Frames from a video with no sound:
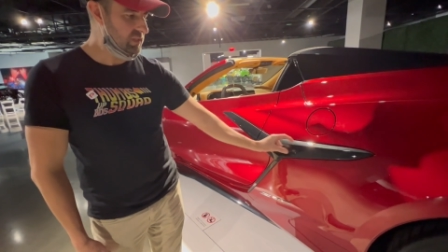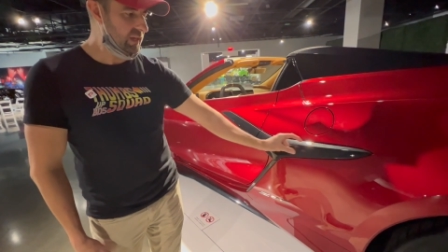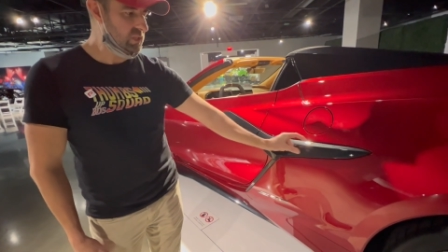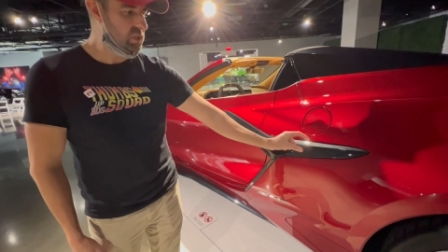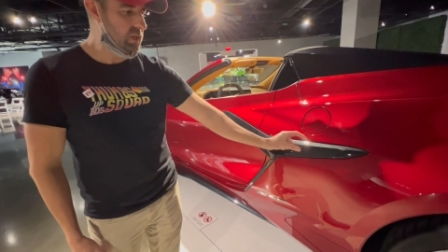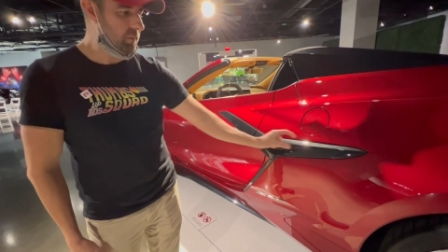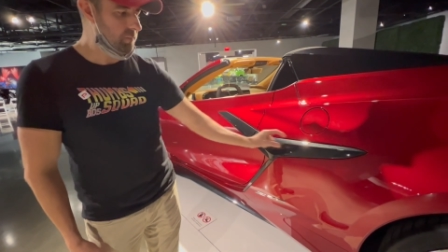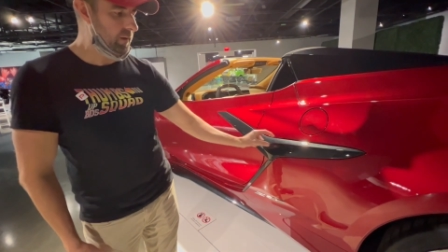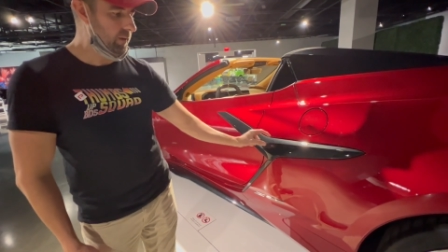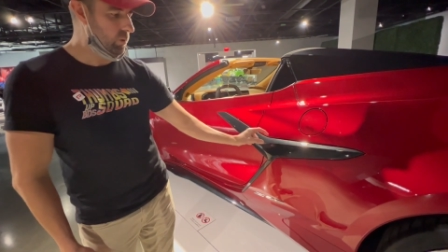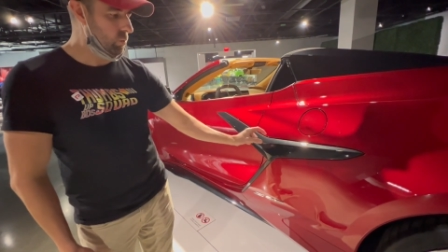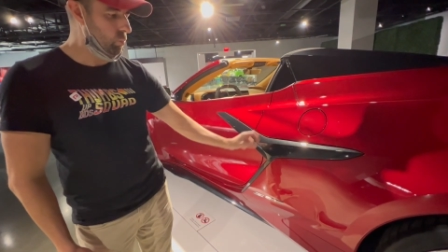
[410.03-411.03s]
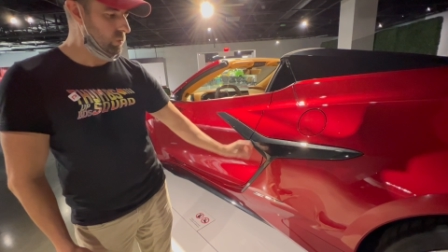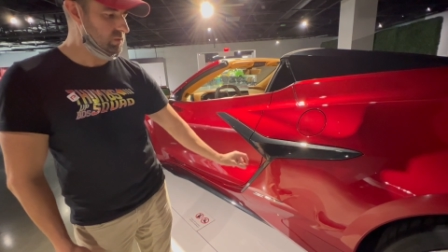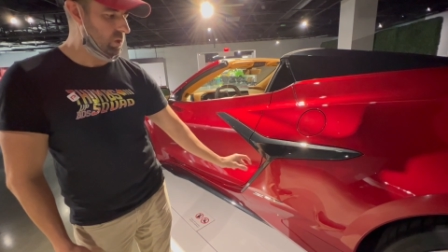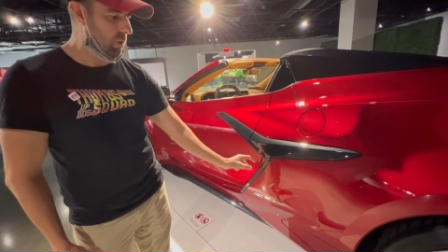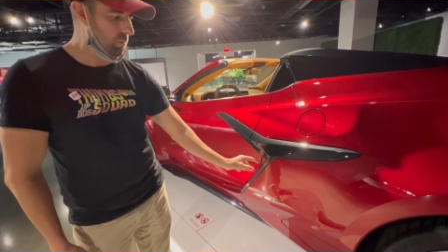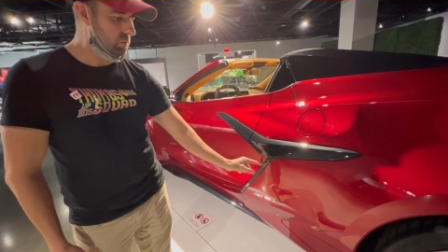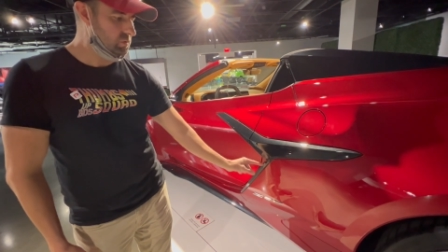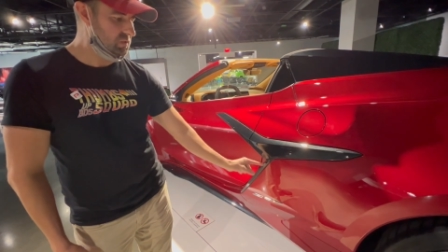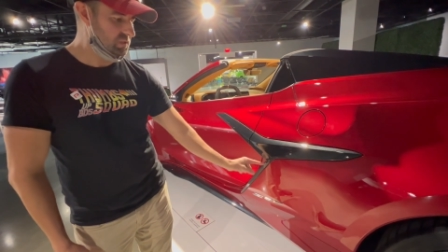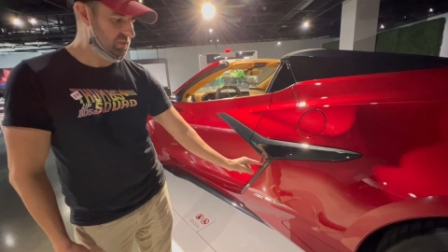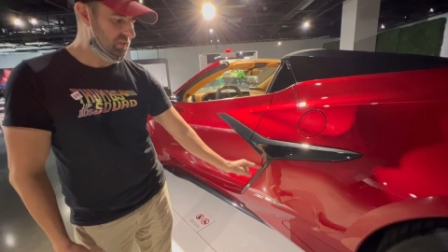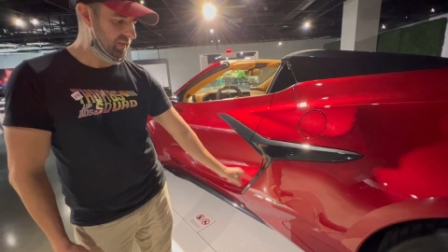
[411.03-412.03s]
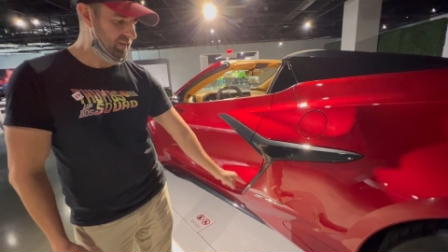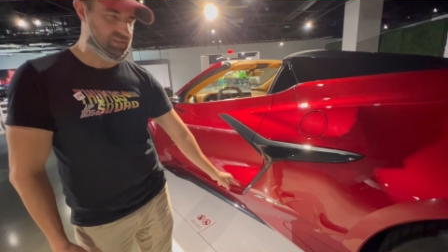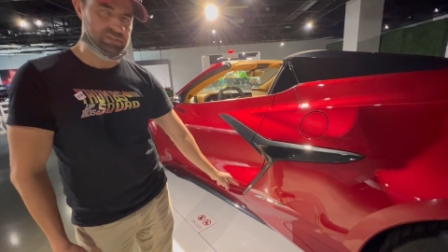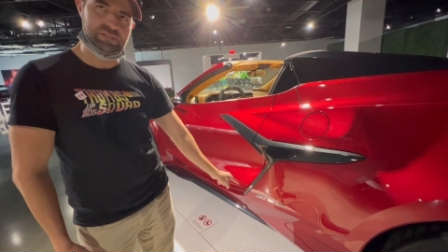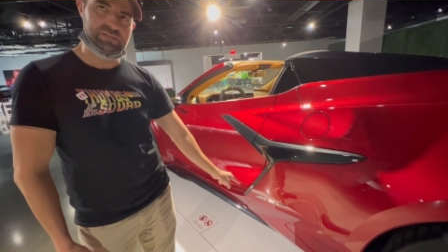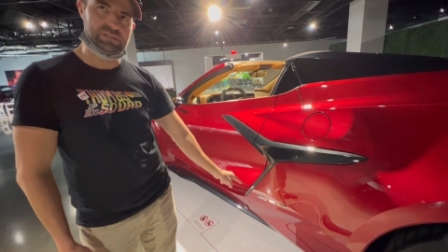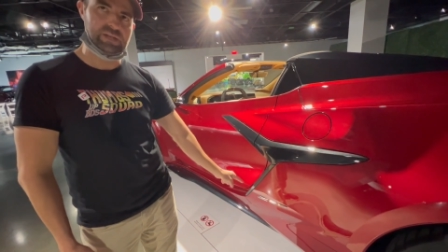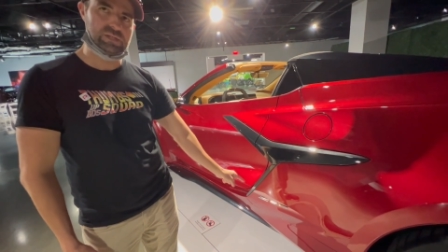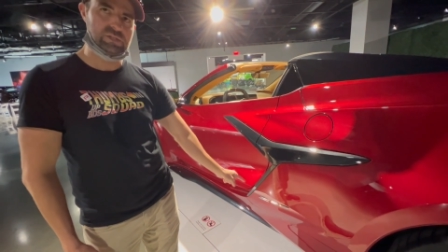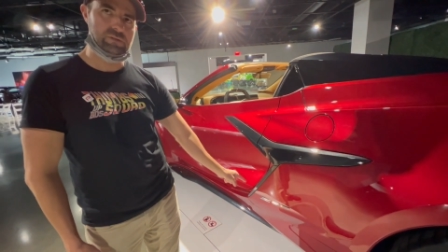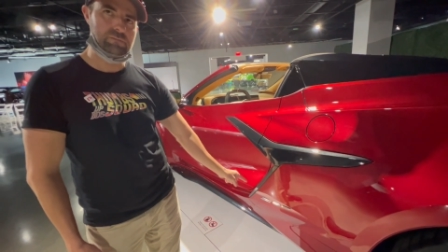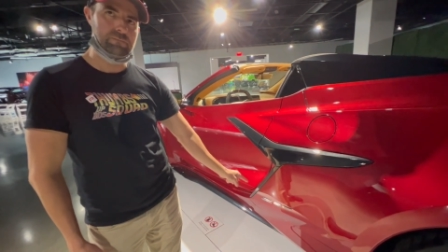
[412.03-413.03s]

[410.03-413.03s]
section up here was almost as thin as this section.